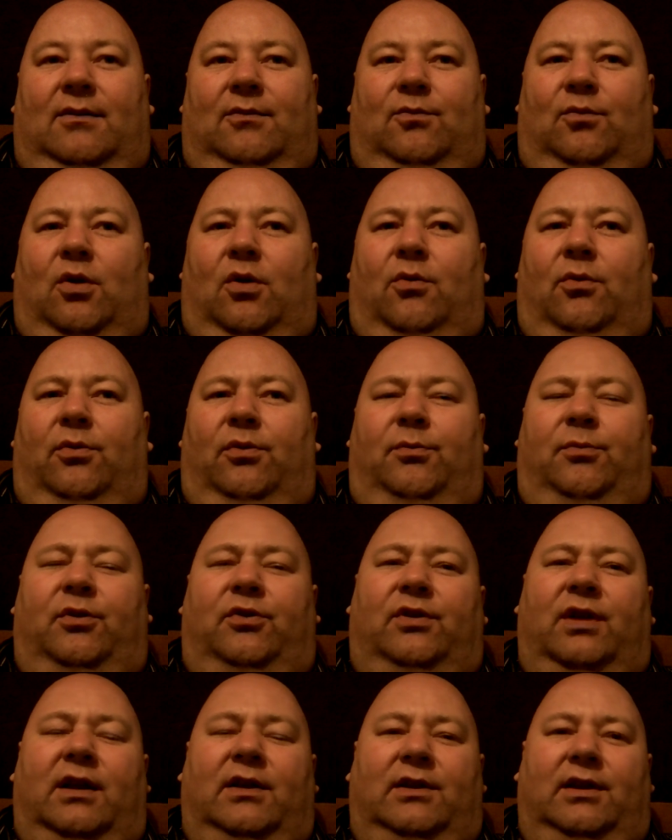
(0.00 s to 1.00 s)
whilst
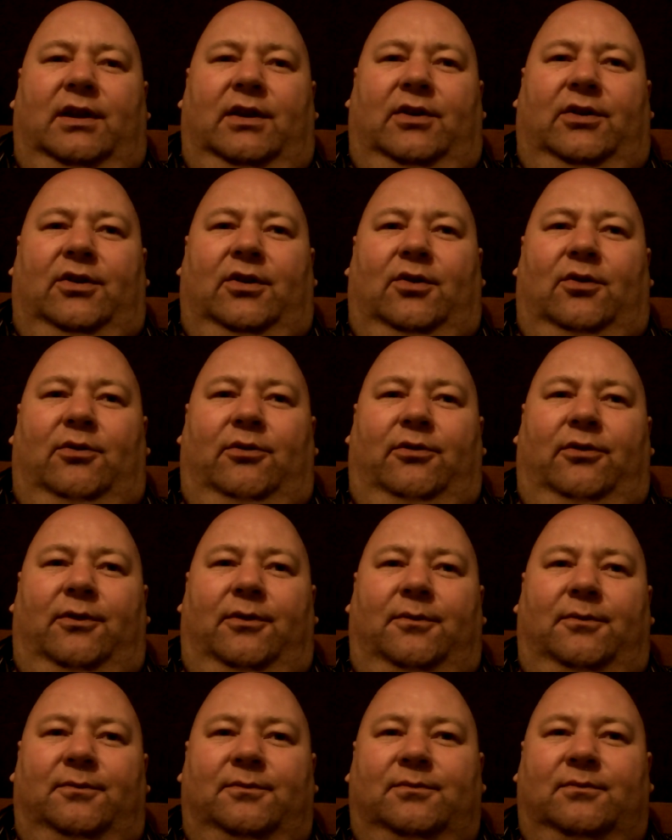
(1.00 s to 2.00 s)
protecting yourself,
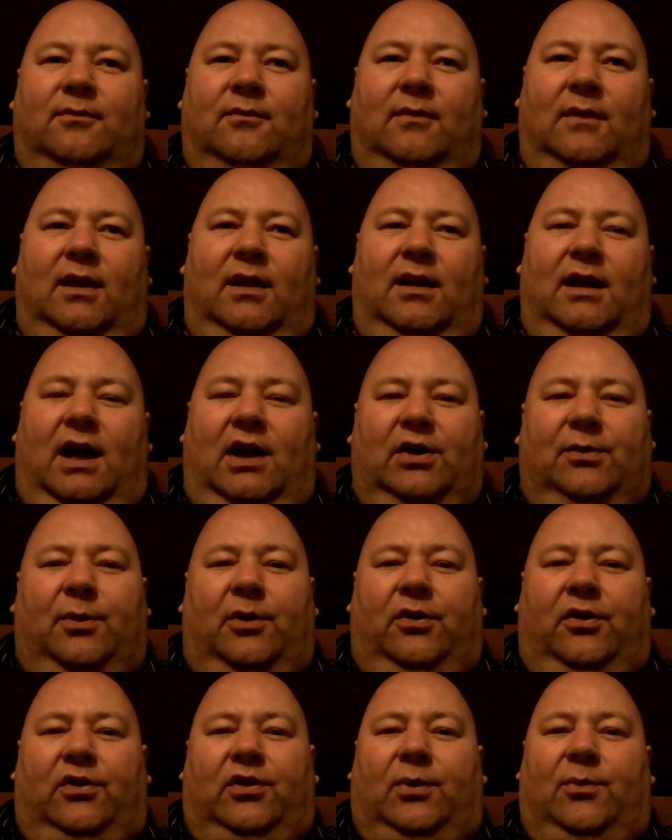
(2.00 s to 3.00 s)
as
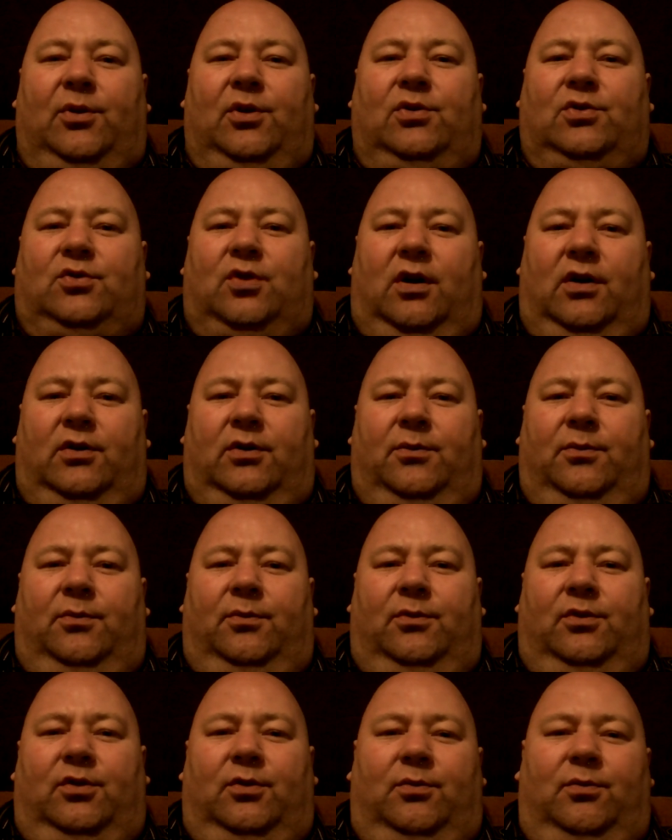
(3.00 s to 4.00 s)
opposed to someone trying
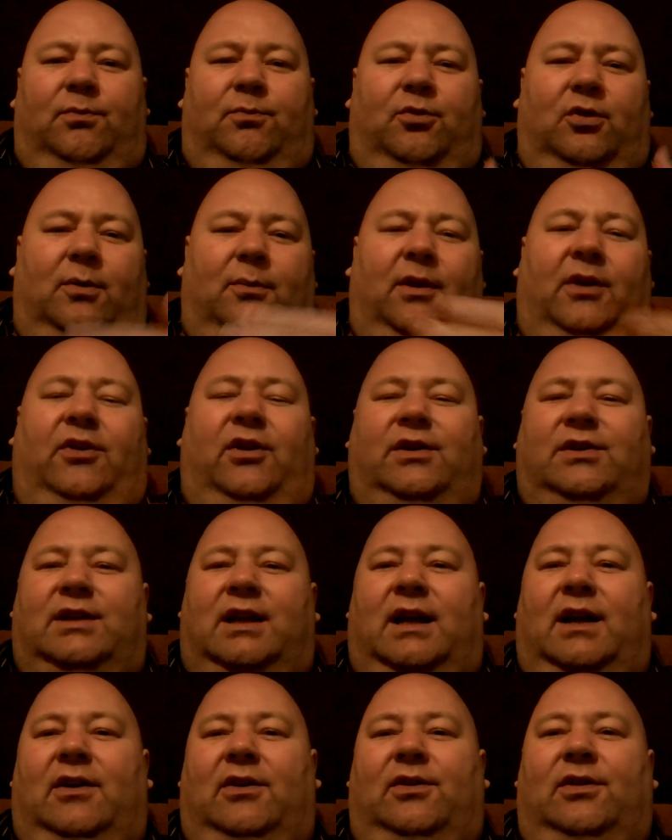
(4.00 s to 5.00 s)
to put a message
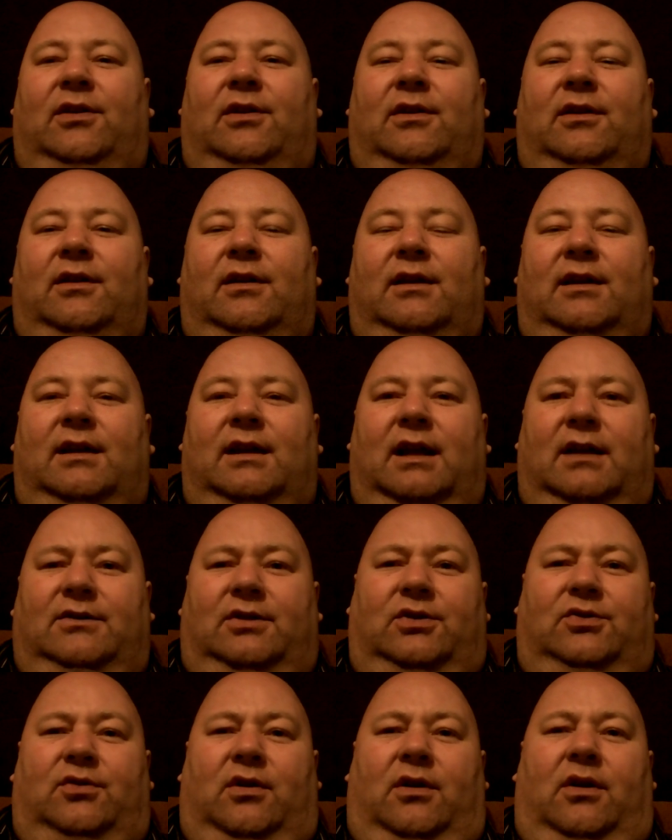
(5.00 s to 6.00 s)
out and
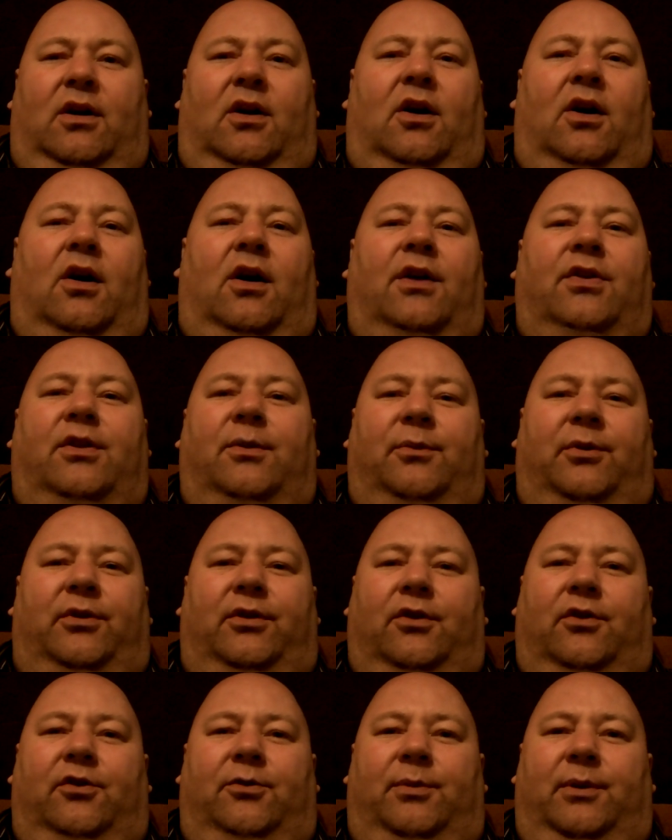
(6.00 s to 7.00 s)
just trying to hide
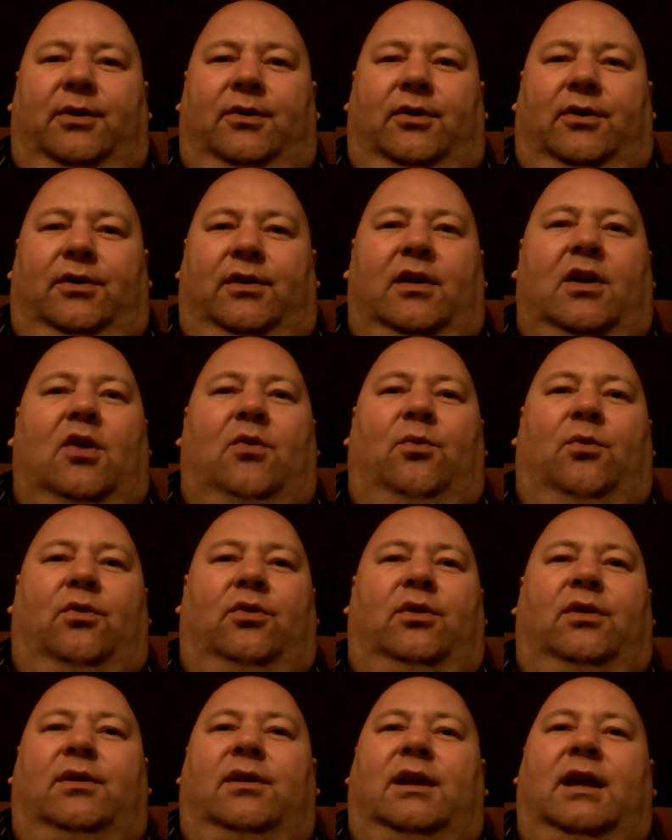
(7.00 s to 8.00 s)
themselves because they don't
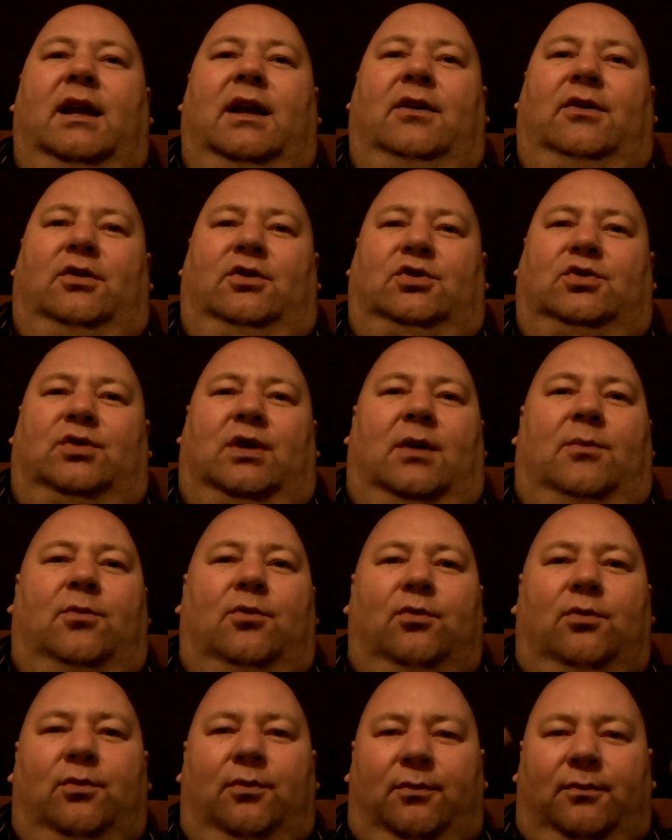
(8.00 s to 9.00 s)
want to get into
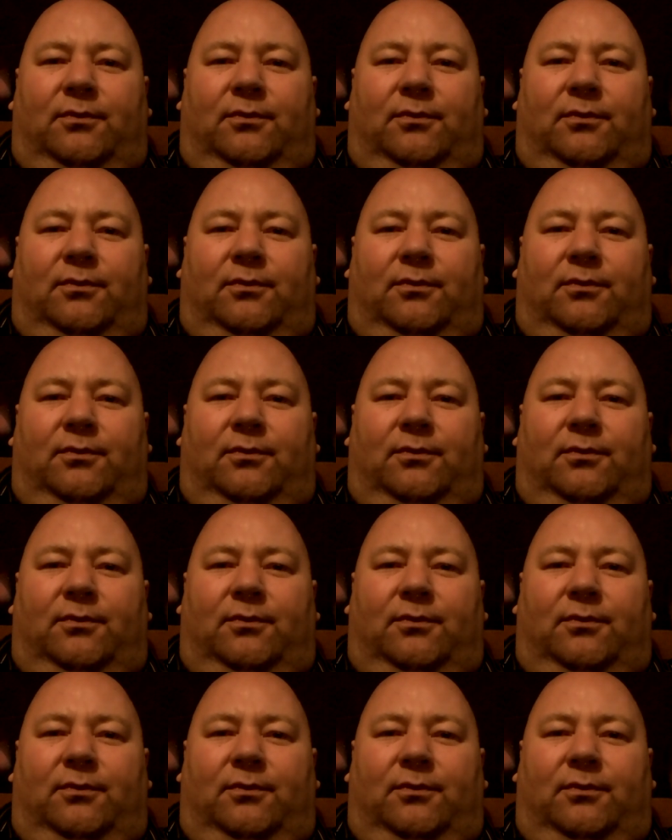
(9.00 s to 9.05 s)
trouble